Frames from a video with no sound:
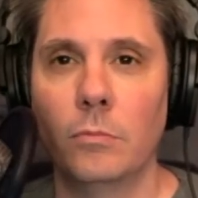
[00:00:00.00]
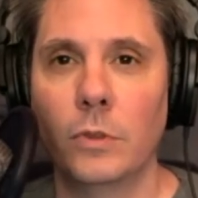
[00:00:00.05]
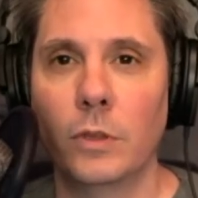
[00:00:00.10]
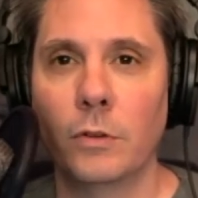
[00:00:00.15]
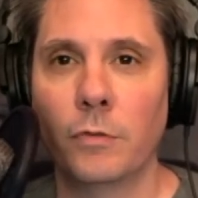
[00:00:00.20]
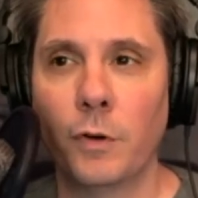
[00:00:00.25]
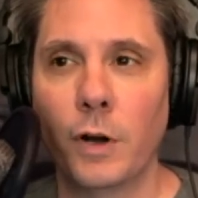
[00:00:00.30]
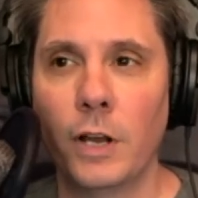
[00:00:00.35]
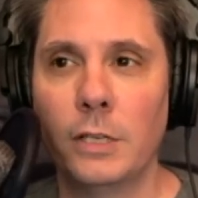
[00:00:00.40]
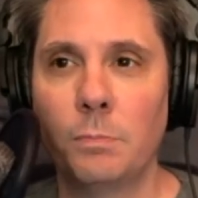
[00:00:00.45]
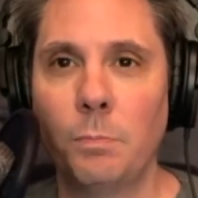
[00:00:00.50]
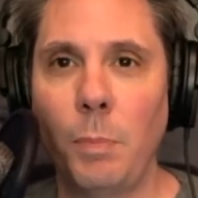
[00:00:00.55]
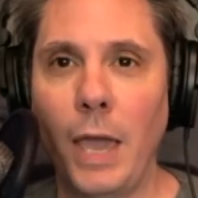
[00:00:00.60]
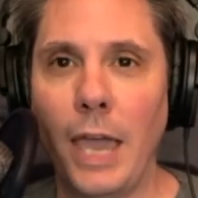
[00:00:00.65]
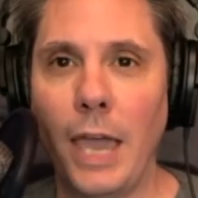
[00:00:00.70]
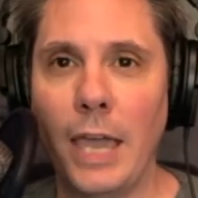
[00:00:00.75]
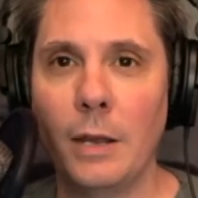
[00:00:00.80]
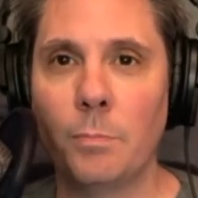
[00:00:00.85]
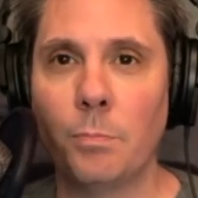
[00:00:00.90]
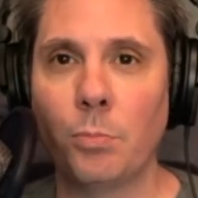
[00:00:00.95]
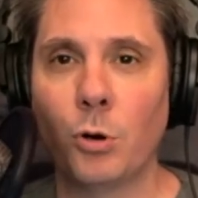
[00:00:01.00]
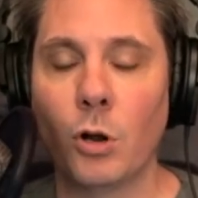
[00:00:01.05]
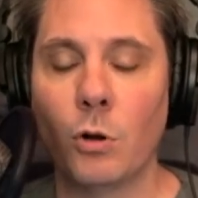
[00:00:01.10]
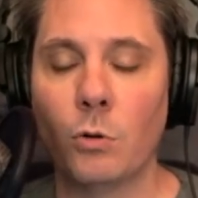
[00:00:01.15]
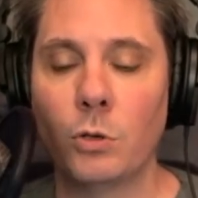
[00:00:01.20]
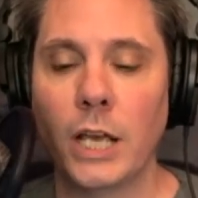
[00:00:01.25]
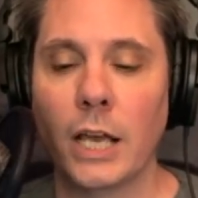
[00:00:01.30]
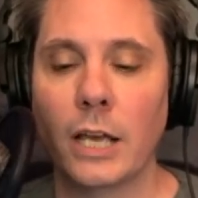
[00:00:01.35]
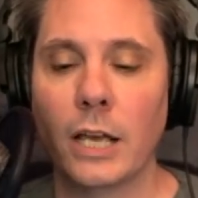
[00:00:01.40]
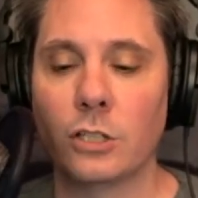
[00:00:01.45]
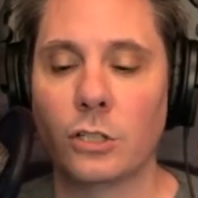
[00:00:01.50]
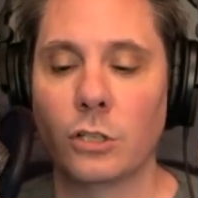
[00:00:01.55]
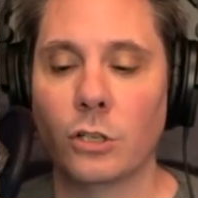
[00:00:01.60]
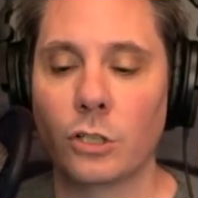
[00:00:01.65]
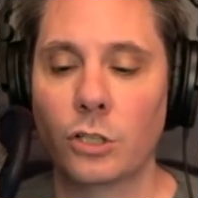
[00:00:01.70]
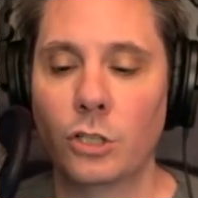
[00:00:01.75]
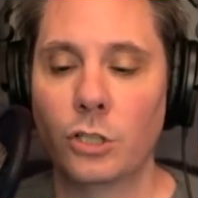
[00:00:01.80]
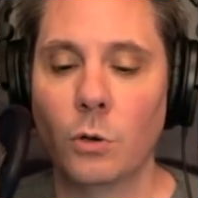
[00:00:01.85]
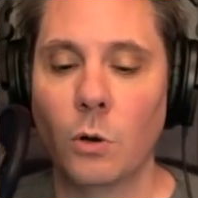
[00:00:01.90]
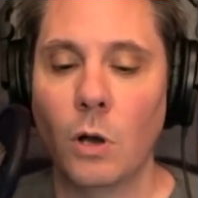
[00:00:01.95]
the phrase "paid
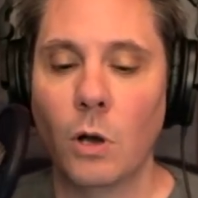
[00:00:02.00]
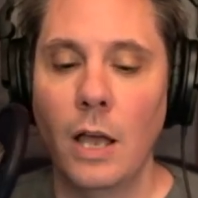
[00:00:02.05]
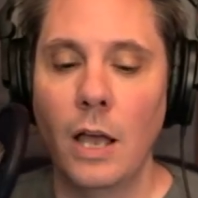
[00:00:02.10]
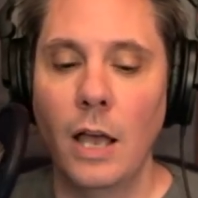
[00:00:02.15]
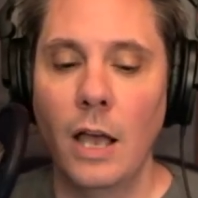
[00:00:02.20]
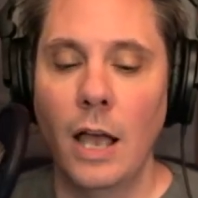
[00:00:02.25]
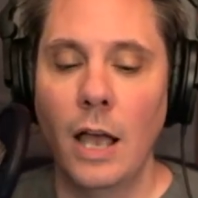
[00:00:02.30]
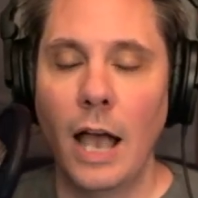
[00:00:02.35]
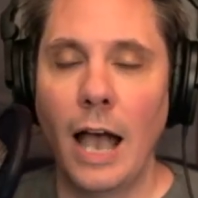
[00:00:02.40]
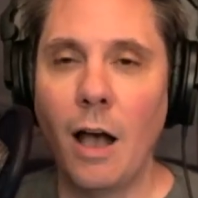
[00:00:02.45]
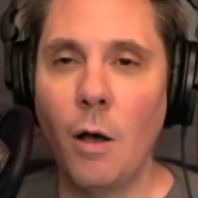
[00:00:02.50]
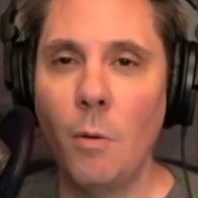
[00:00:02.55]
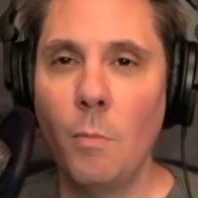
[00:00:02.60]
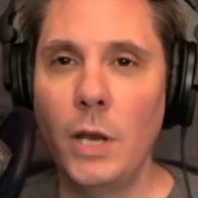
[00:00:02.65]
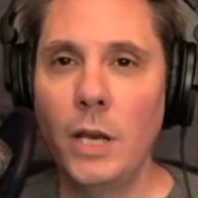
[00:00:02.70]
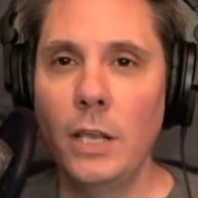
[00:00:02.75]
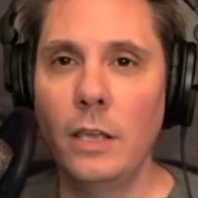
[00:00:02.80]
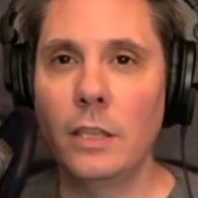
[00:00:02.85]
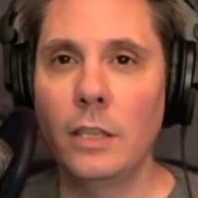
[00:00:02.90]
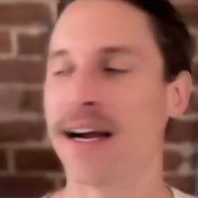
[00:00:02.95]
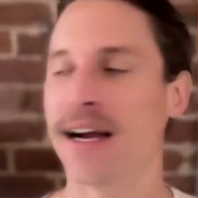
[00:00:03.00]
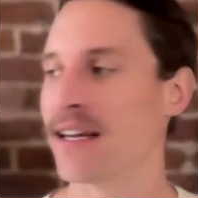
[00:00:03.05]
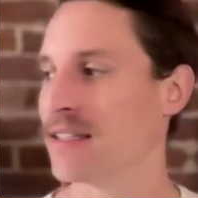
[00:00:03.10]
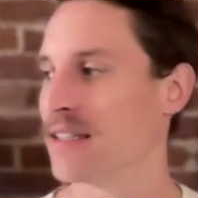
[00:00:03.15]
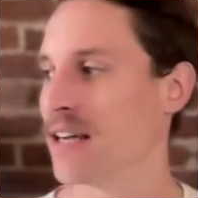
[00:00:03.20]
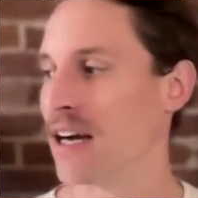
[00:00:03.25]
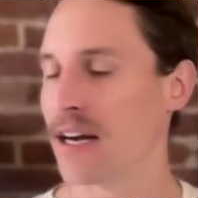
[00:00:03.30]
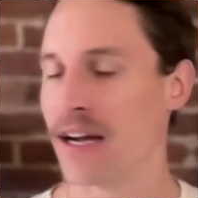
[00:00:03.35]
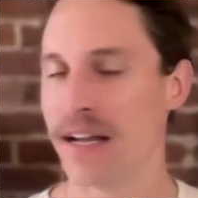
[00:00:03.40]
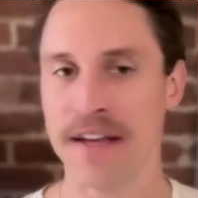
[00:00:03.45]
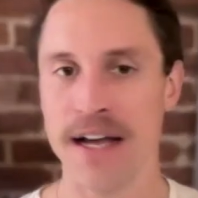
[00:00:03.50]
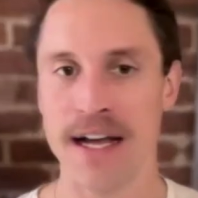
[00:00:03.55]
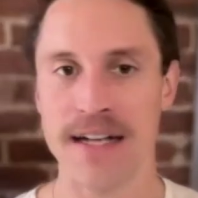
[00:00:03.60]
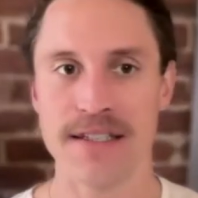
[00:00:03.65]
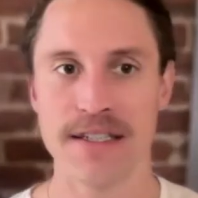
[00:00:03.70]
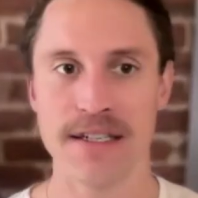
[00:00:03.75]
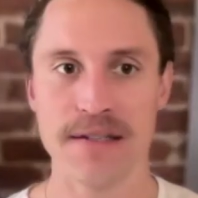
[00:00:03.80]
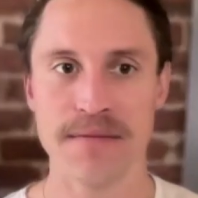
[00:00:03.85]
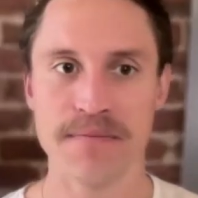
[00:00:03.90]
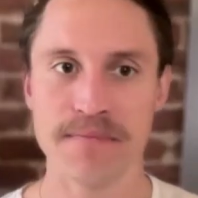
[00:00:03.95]
protesters." So how many
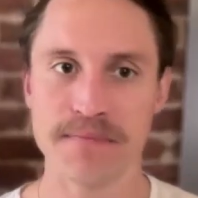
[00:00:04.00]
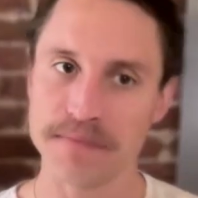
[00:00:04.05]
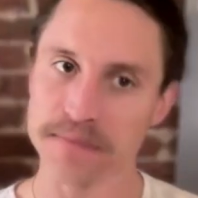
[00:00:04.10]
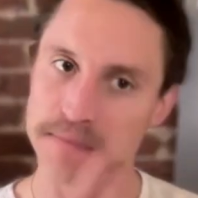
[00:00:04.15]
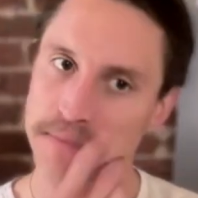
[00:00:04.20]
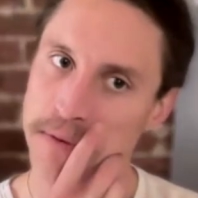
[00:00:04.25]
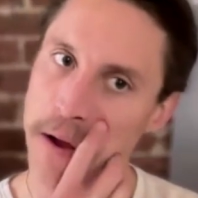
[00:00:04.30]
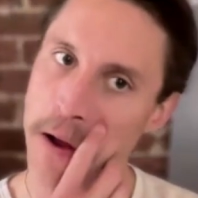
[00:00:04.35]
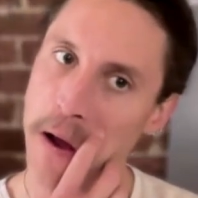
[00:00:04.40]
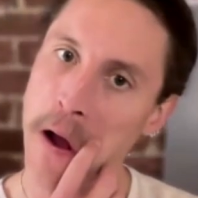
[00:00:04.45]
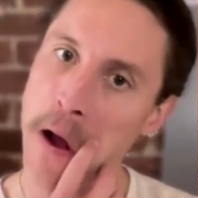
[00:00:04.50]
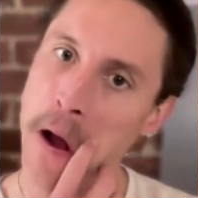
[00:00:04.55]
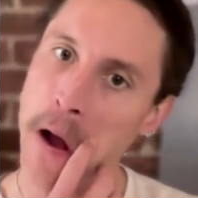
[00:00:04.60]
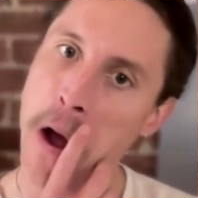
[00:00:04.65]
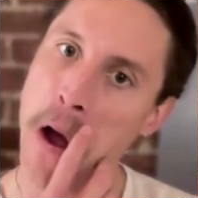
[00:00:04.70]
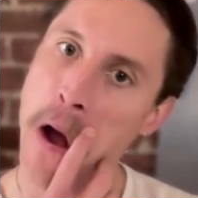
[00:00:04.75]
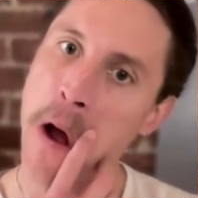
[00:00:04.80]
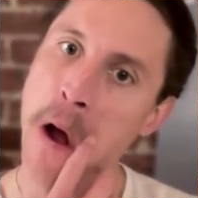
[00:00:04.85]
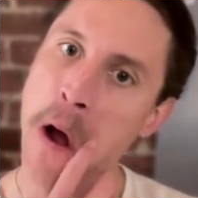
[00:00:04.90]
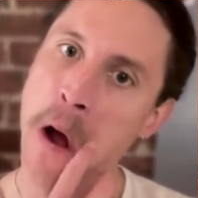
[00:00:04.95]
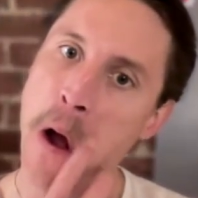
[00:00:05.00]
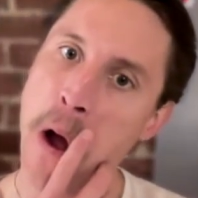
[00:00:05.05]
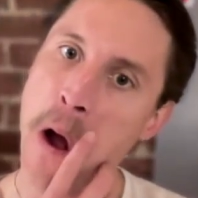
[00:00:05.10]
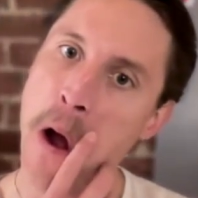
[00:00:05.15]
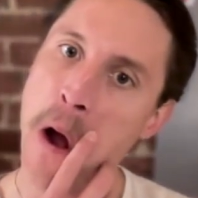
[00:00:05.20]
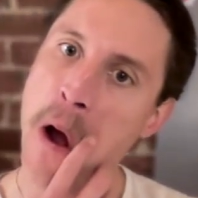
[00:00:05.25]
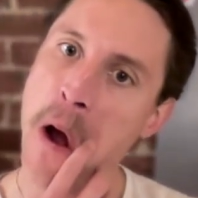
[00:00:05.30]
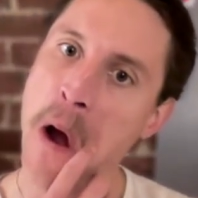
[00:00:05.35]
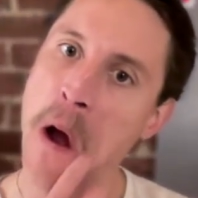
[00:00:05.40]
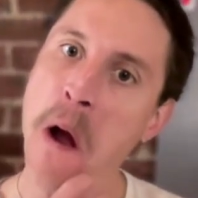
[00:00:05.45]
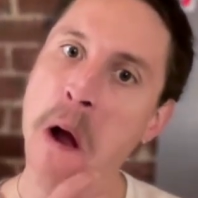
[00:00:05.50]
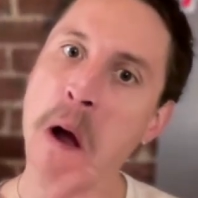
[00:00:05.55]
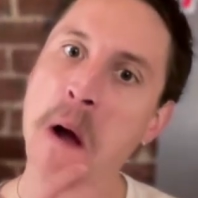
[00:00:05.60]
protesters of Kenosha and Tesla